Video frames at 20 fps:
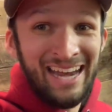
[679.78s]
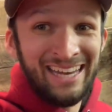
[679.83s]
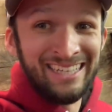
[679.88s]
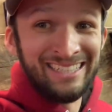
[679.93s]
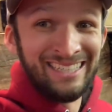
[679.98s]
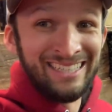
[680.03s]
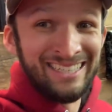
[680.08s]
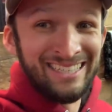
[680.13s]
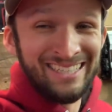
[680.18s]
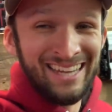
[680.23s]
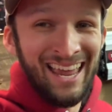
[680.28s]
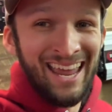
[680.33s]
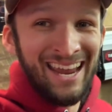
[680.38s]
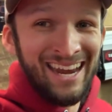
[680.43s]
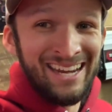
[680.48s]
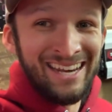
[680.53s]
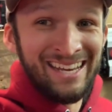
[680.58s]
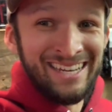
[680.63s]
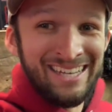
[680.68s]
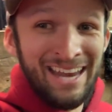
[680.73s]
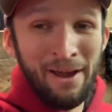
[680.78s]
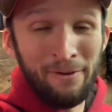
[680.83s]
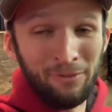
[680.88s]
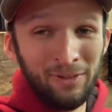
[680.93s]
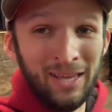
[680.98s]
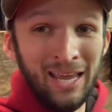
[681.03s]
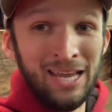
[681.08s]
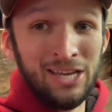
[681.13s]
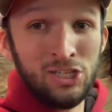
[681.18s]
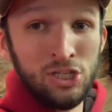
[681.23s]
is insane.
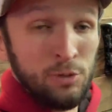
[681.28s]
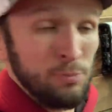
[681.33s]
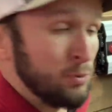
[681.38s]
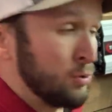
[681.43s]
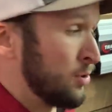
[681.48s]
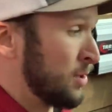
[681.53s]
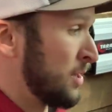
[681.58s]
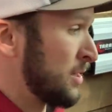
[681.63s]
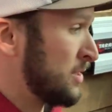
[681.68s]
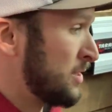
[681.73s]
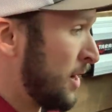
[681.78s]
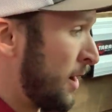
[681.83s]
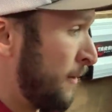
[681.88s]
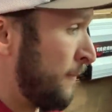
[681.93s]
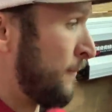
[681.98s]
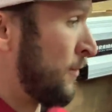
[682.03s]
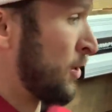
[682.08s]
Definitely a super tough